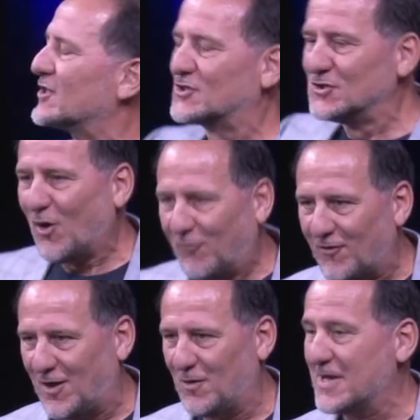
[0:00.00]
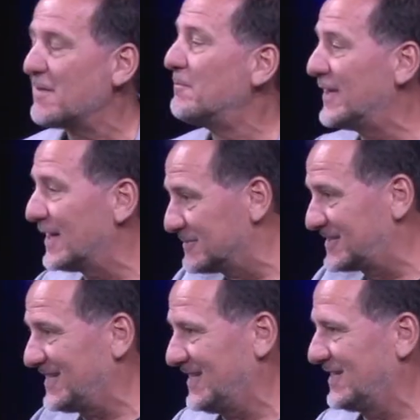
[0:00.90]
there's no fault with me. Big
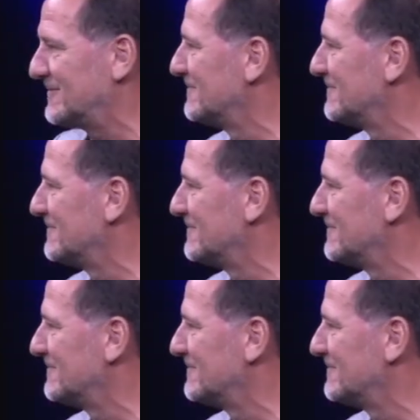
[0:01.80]
mistake.